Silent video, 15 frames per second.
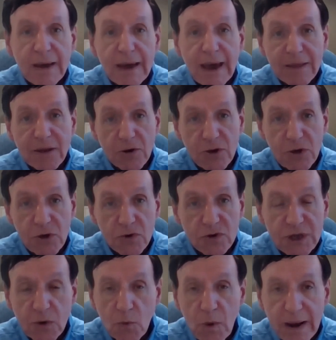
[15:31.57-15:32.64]
and they're
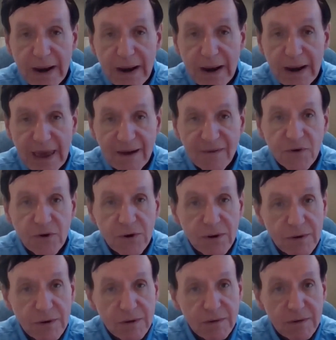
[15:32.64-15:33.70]
using
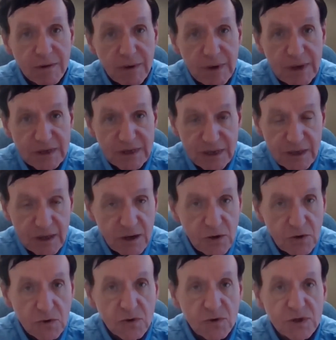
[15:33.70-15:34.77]
whatever is in the
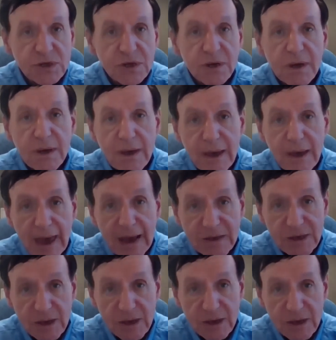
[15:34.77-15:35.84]
news as a